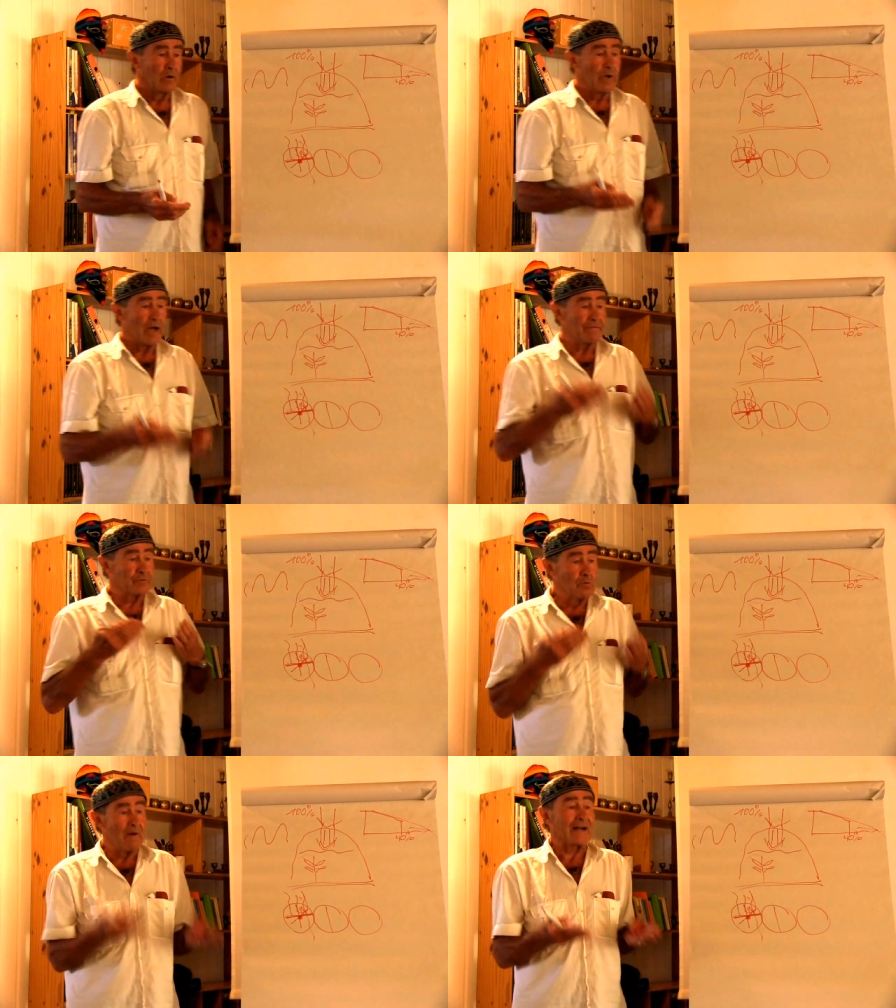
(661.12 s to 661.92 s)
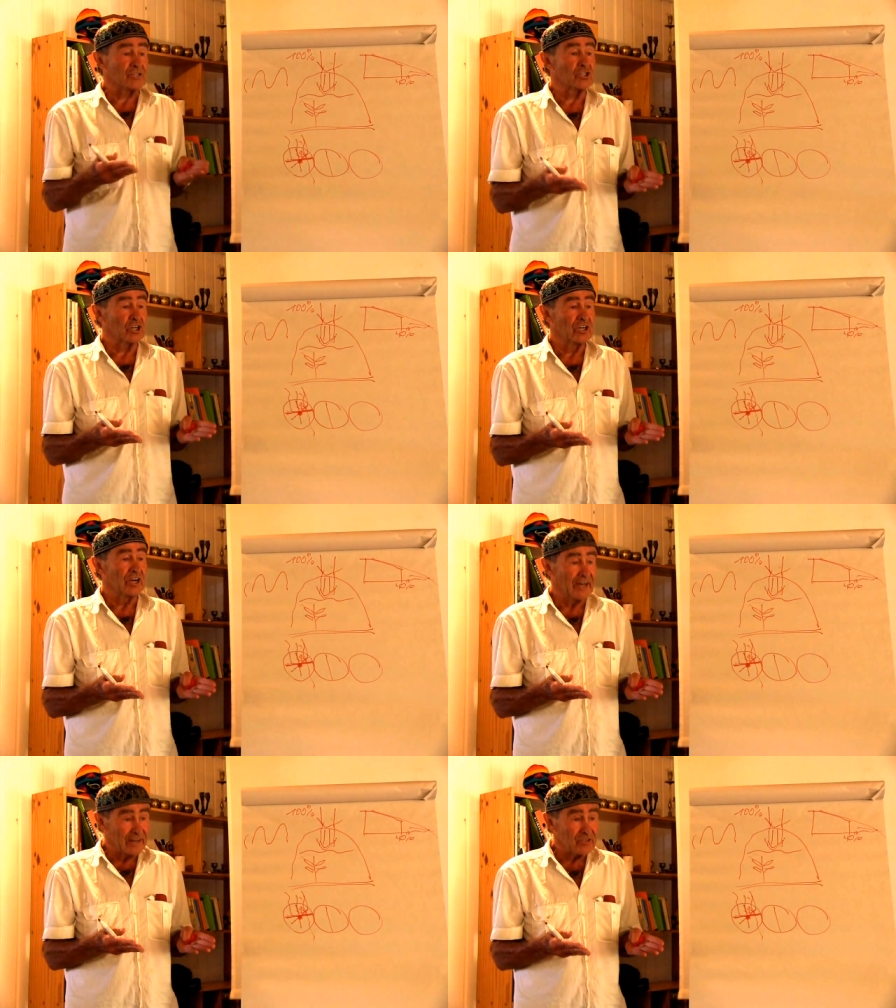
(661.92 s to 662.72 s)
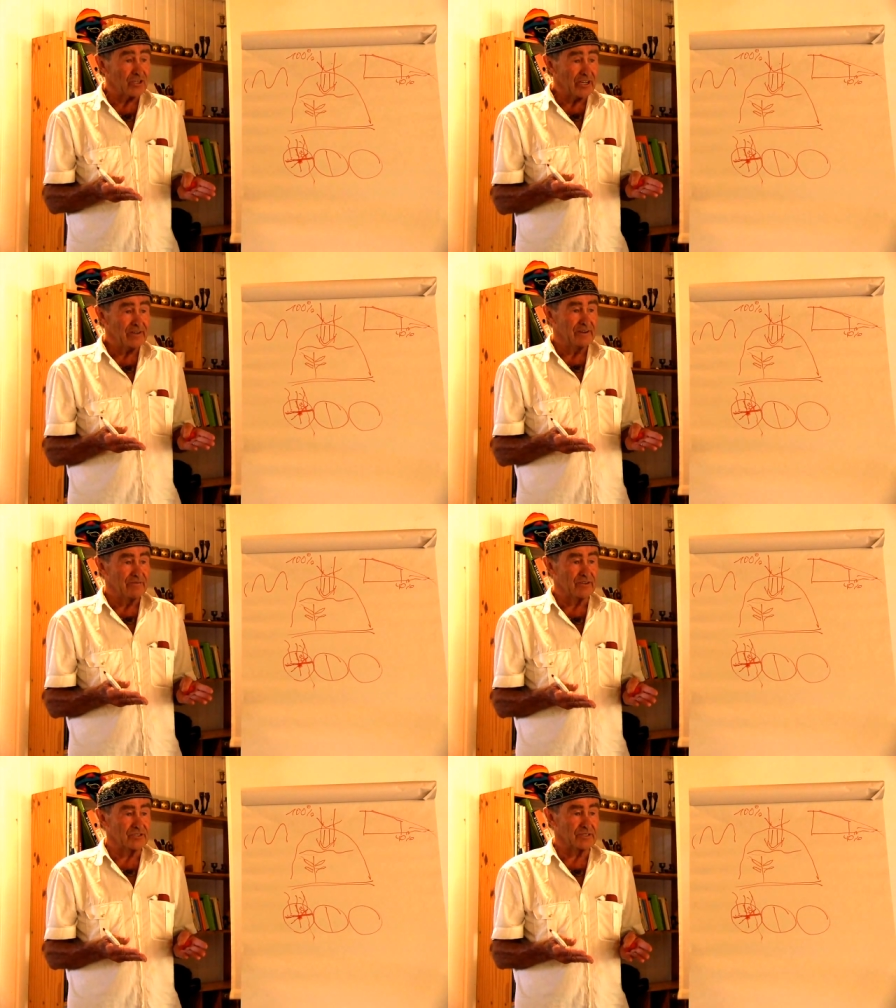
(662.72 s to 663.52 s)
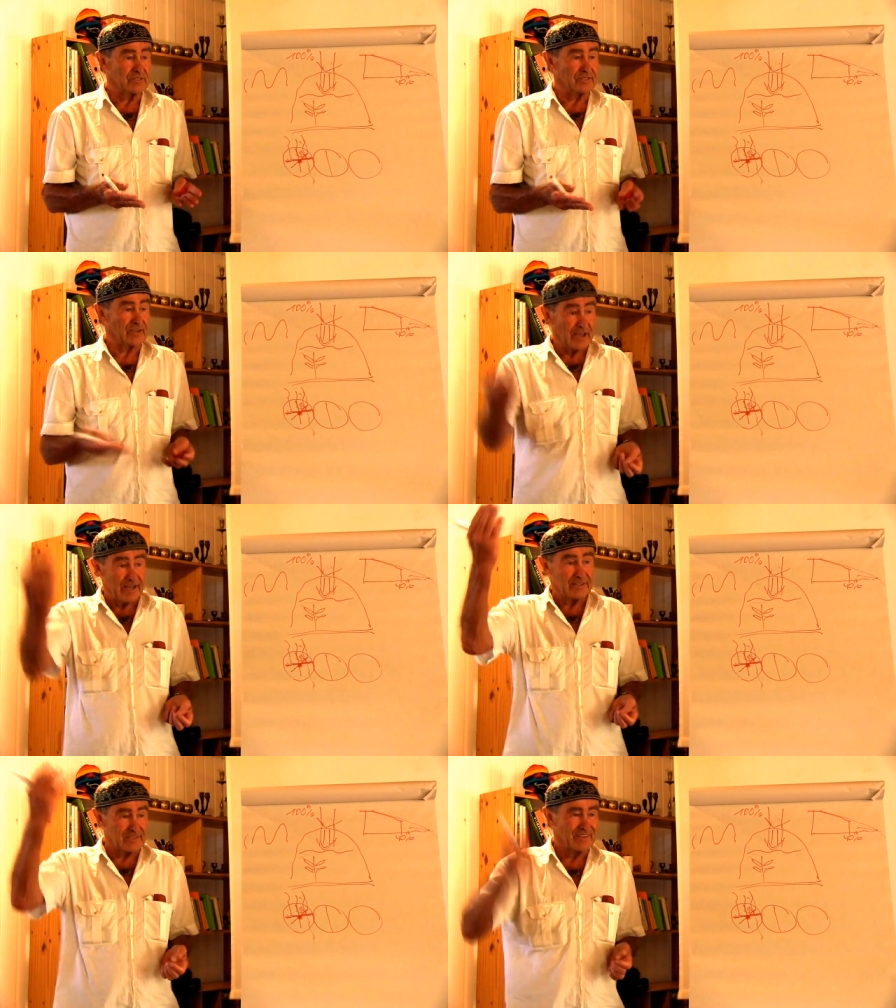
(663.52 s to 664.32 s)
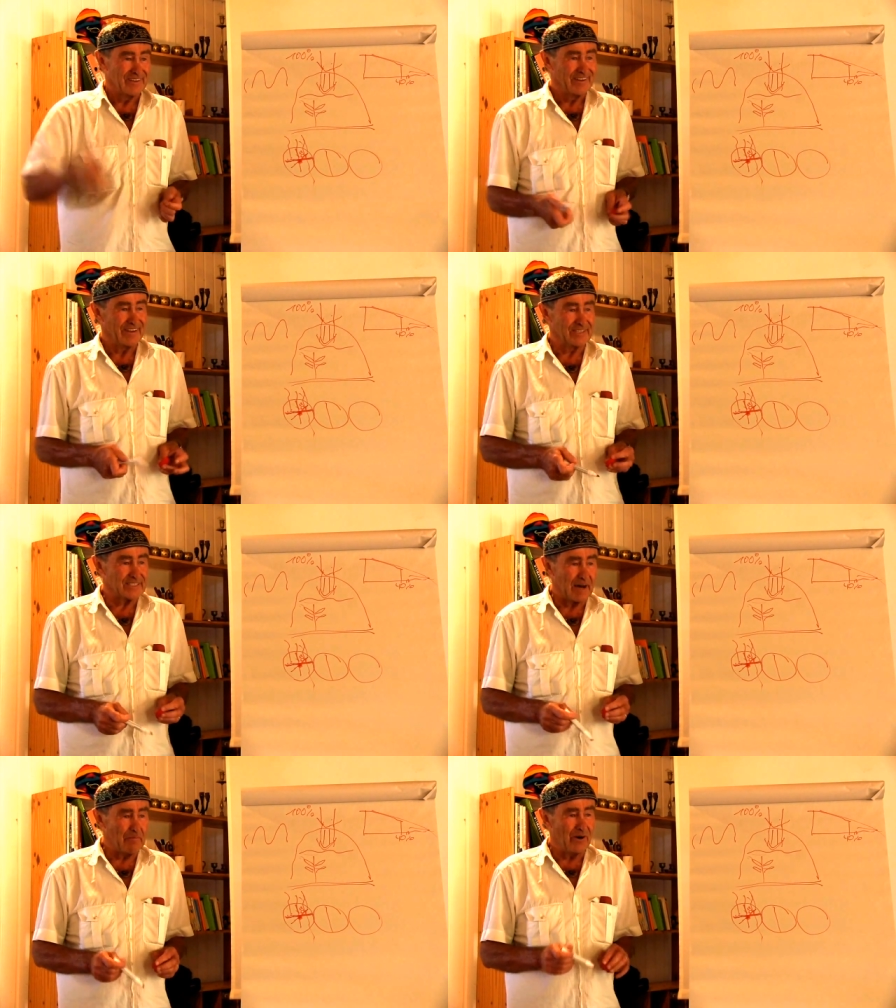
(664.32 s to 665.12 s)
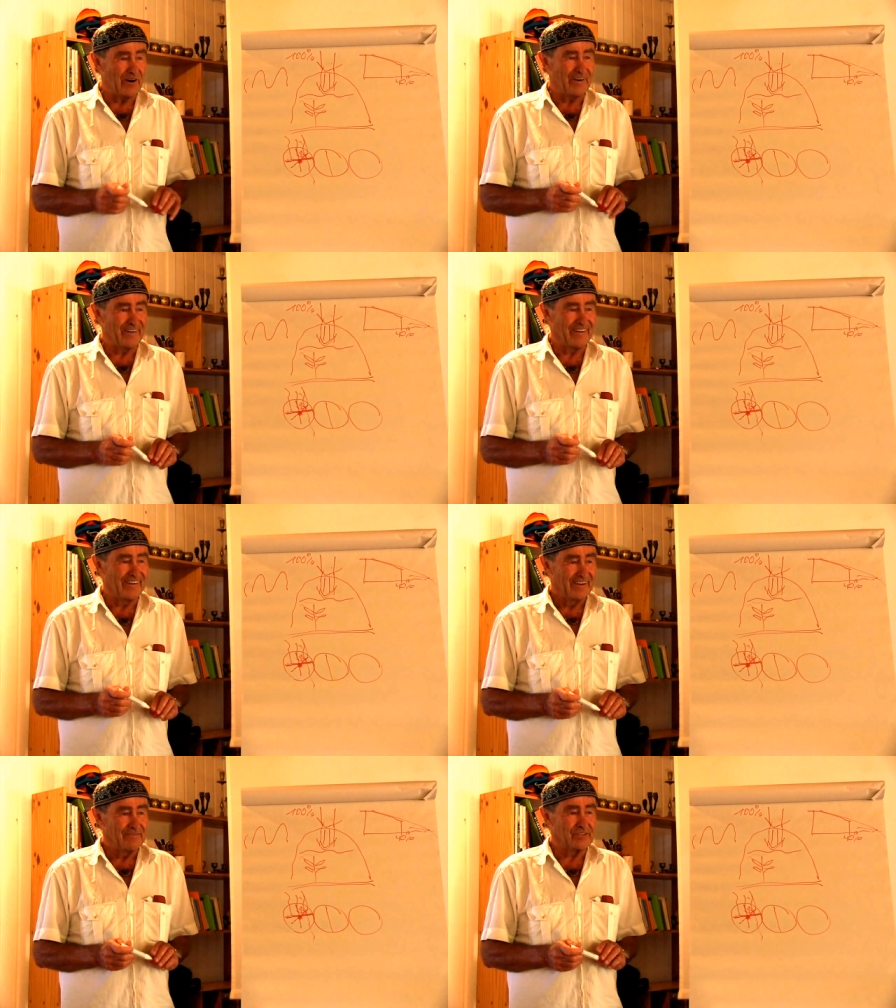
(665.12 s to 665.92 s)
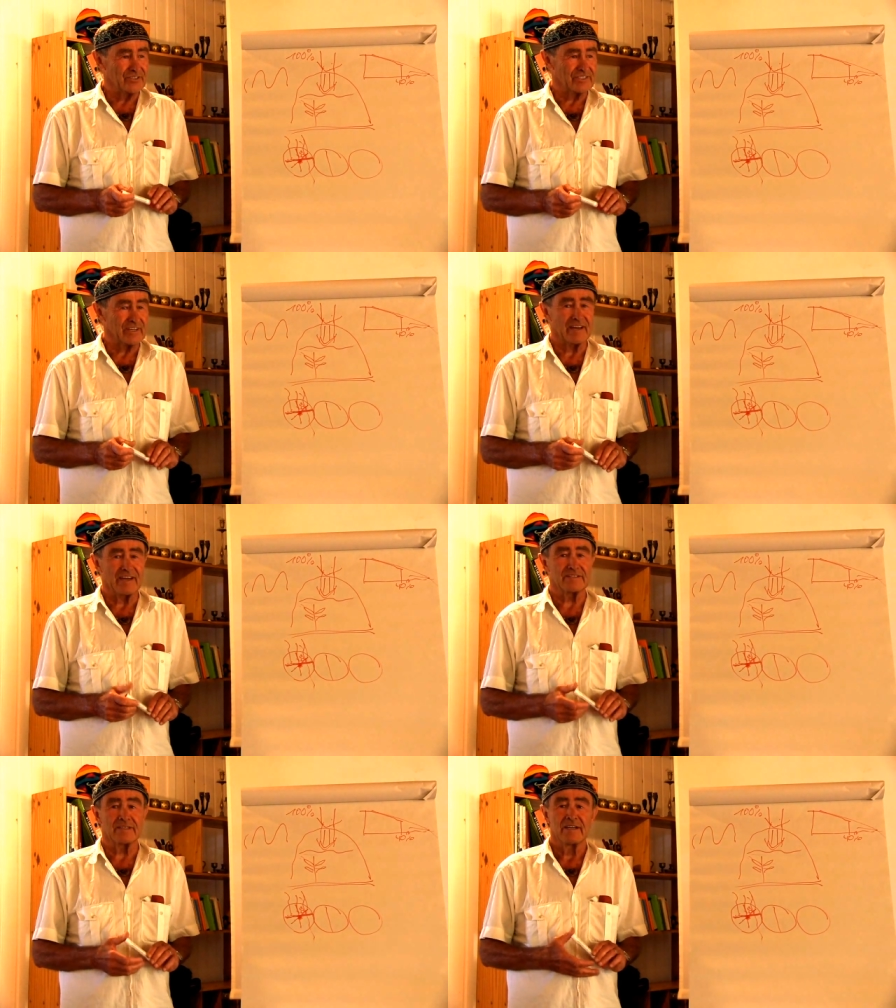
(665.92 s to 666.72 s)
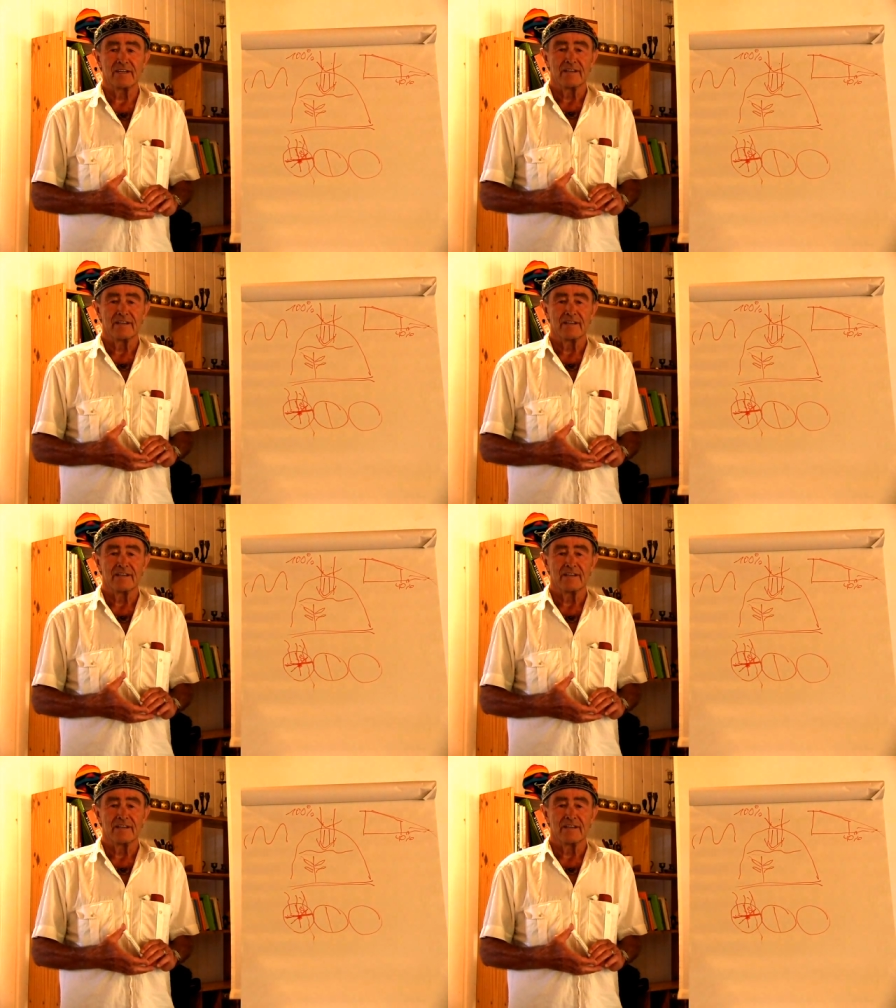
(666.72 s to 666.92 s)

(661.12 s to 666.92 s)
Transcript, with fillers: we have too much energy, which is the case in summer, which is the case